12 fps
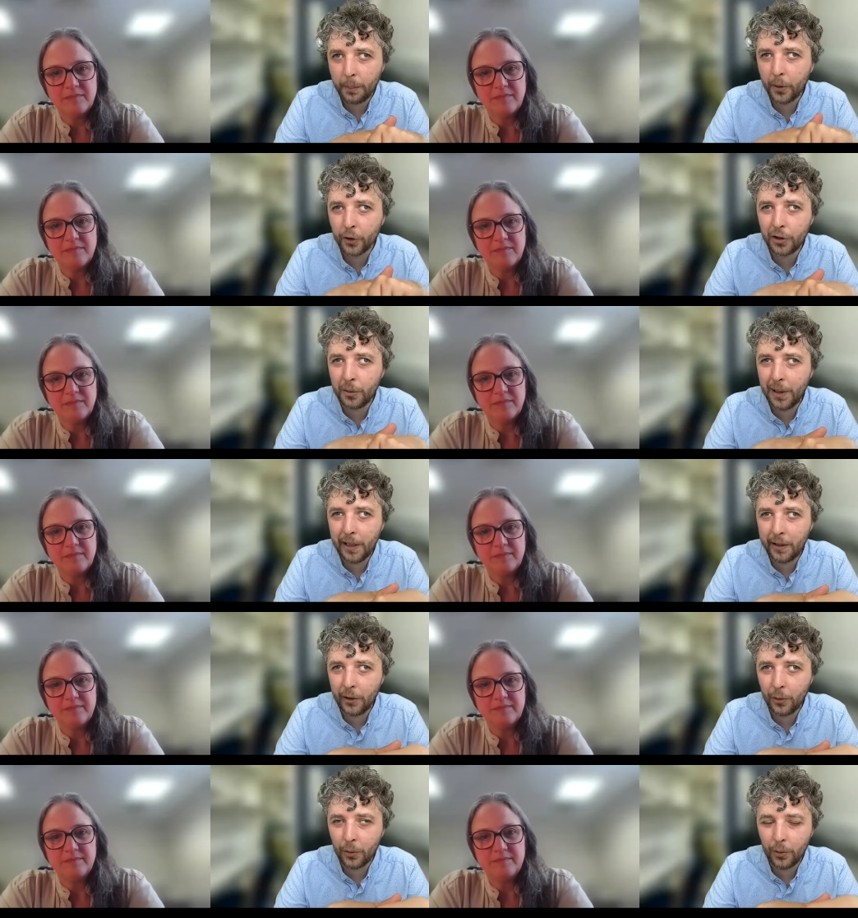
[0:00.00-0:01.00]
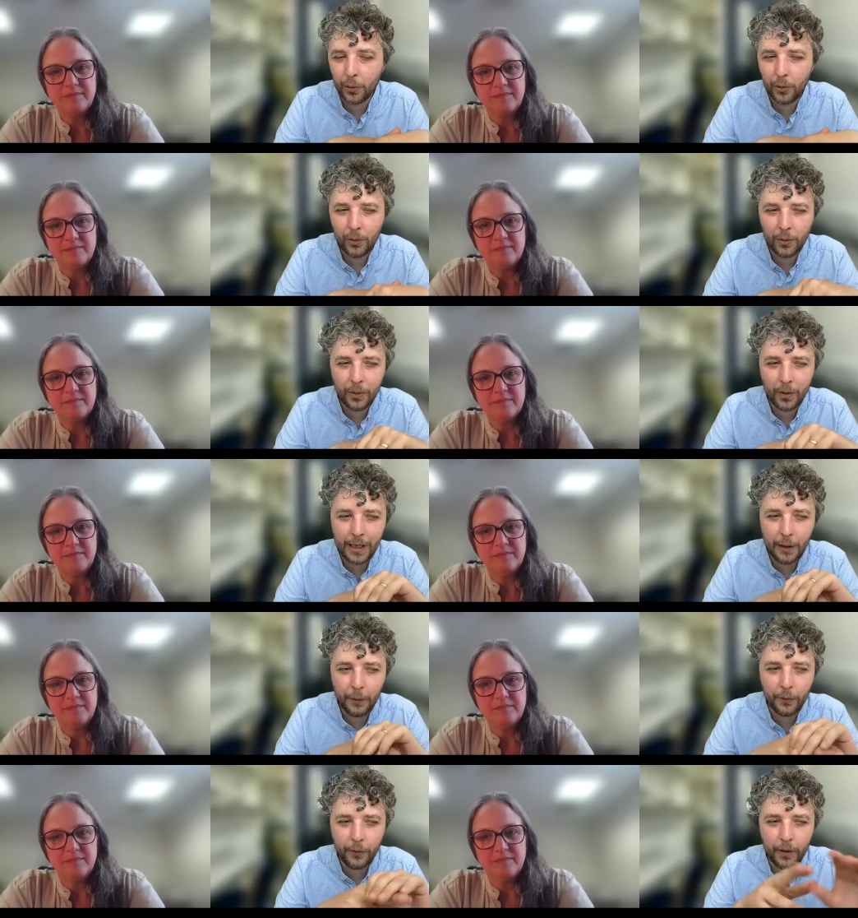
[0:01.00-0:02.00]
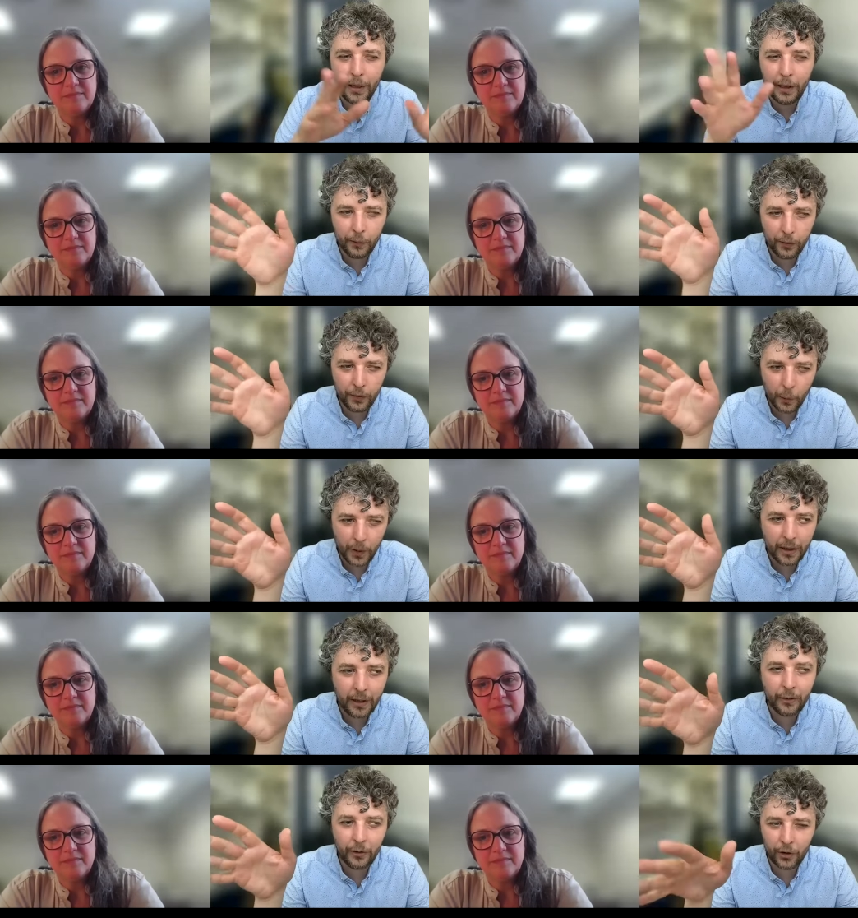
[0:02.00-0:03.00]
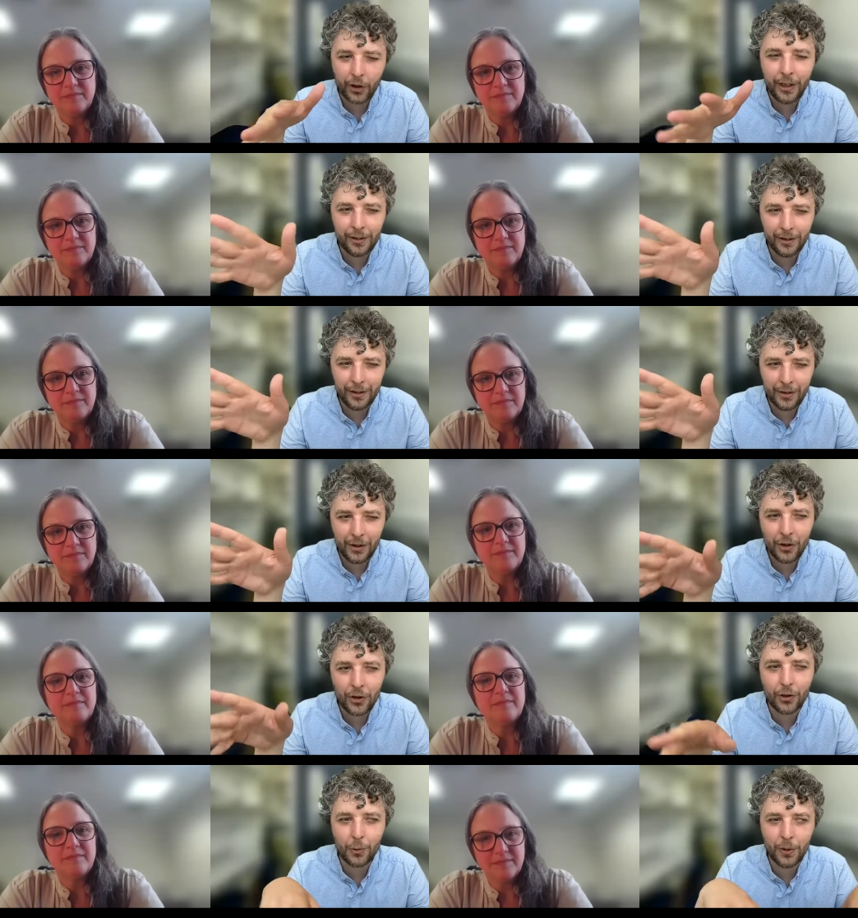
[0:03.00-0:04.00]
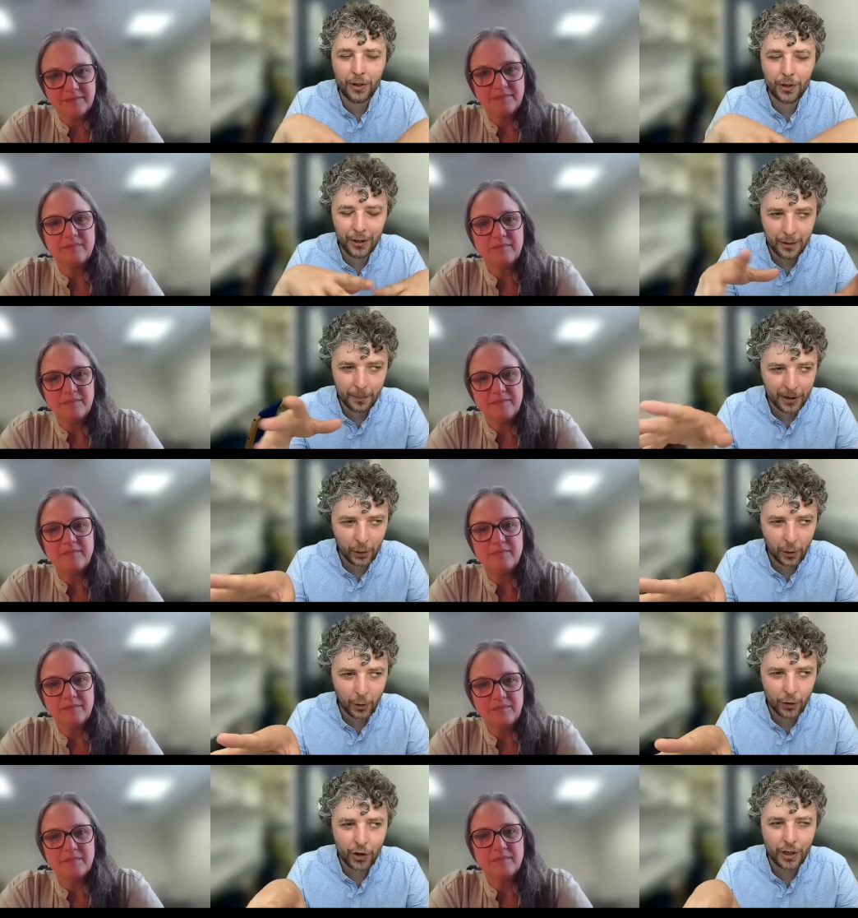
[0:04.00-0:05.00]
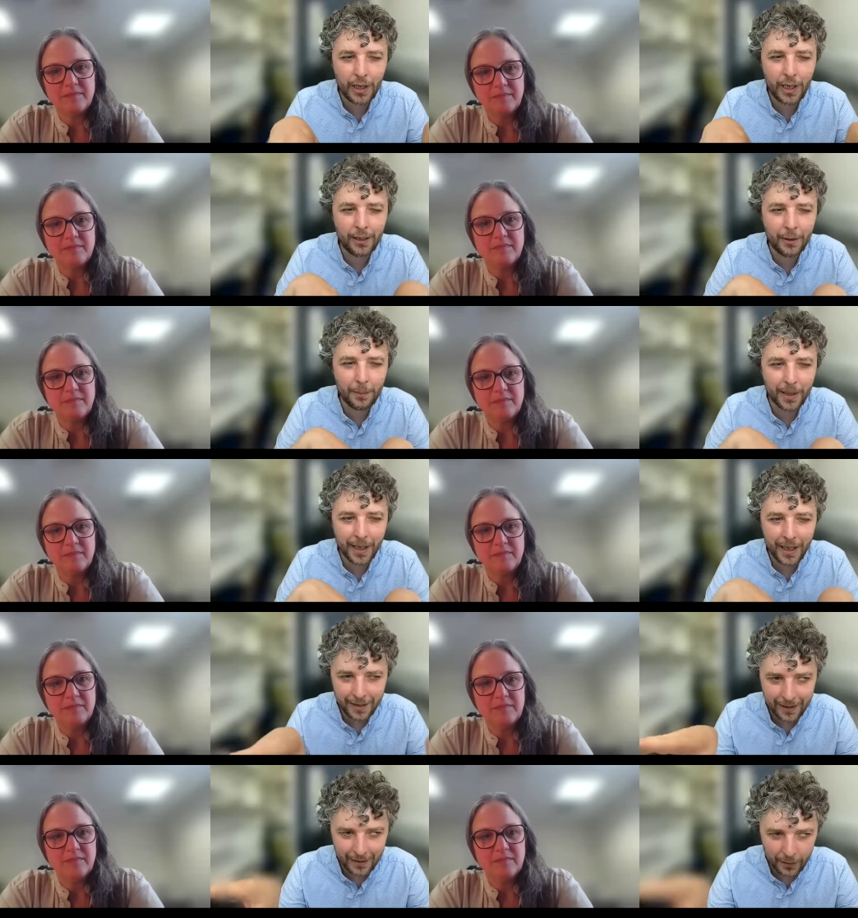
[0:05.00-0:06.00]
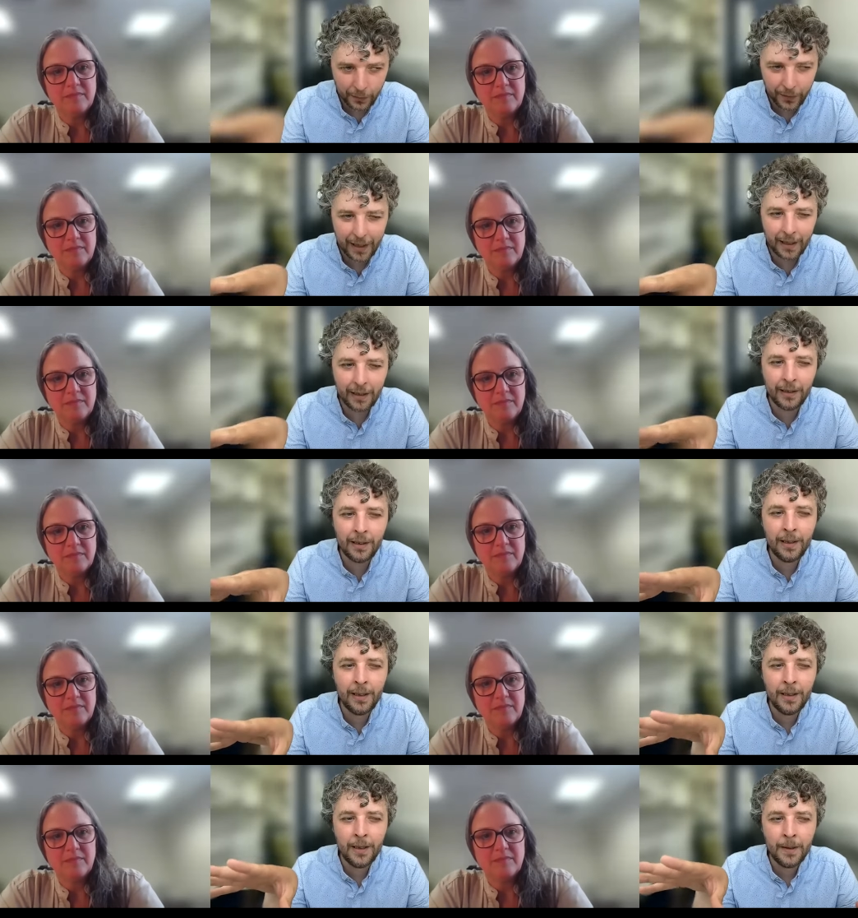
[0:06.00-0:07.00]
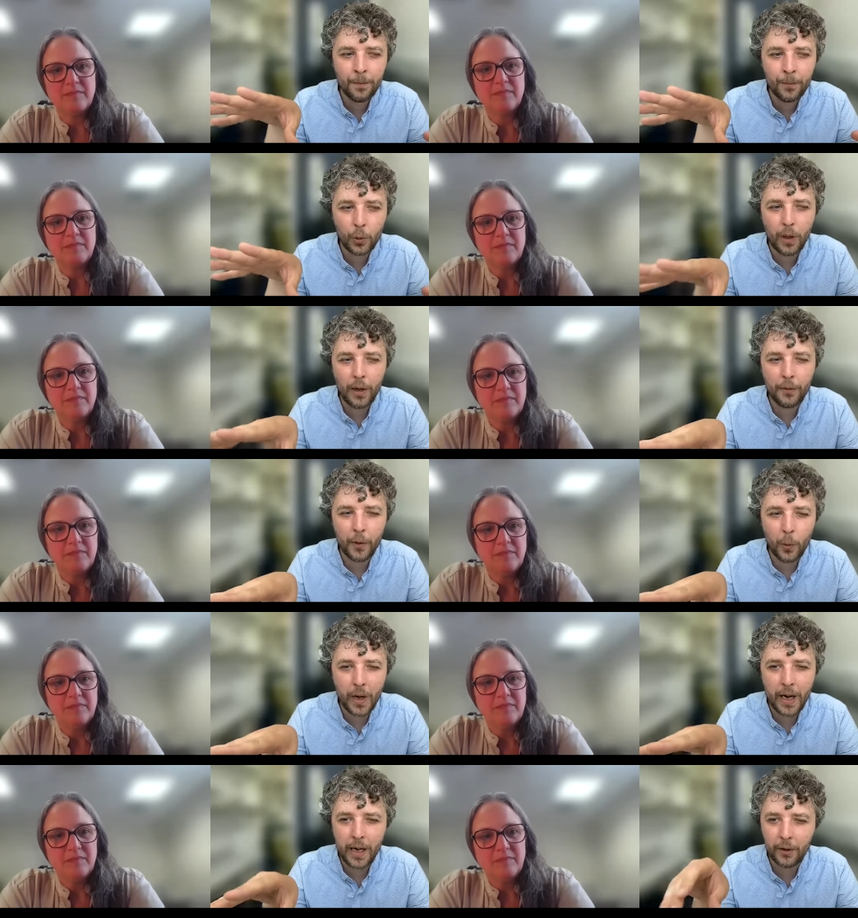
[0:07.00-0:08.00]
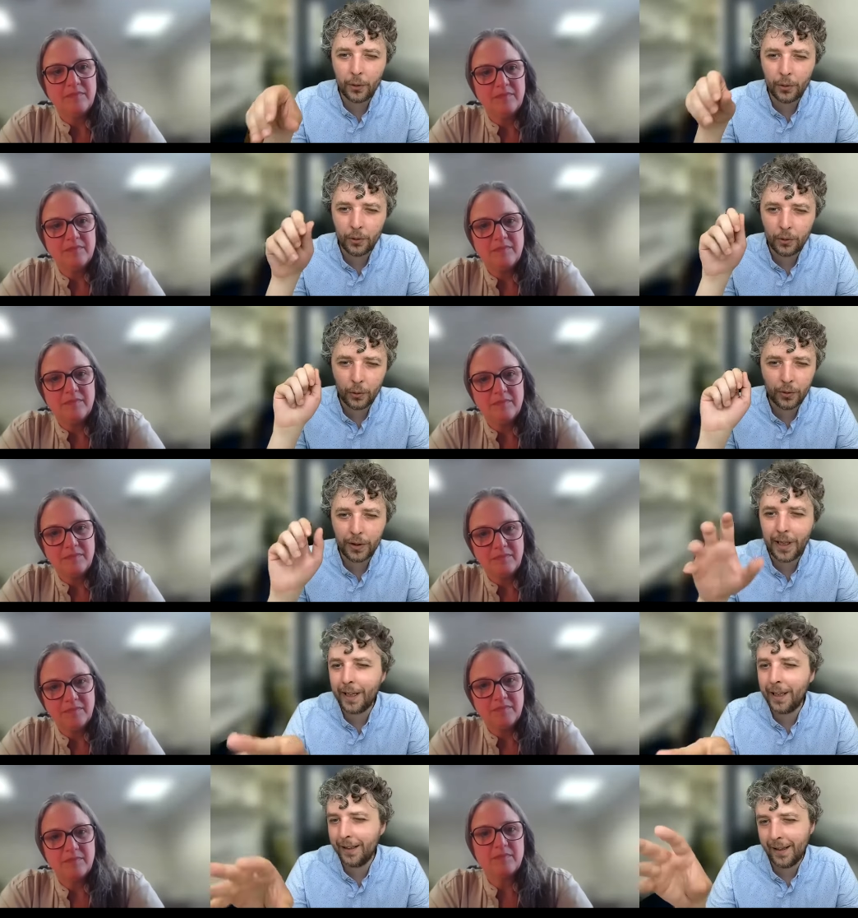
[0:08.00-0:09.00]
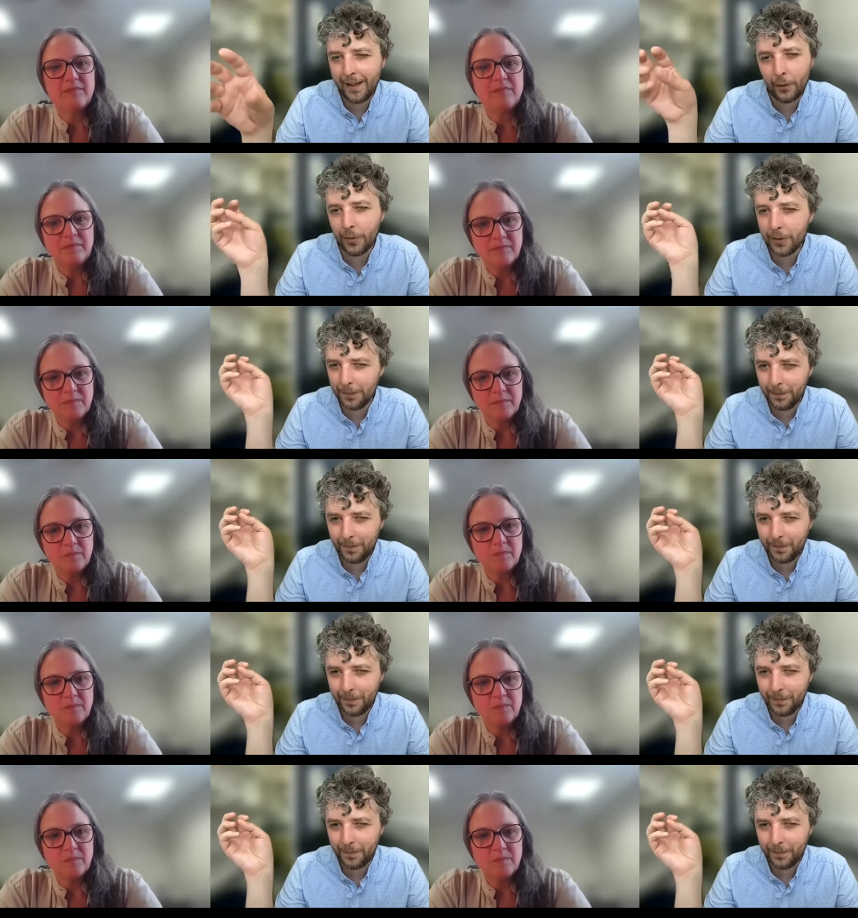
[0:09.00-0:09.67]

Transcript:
Speaker 1: the possibility to if if we treat the seizures we treat the pathology and the brain is fine to have a way to to take it out